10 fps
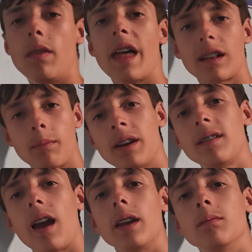That's my
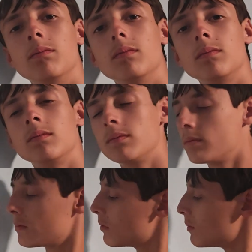design.
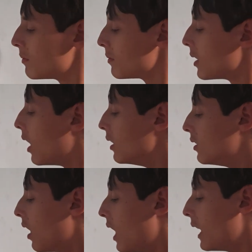A
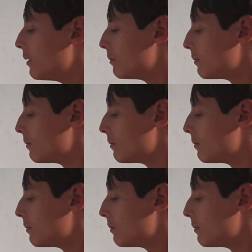dot.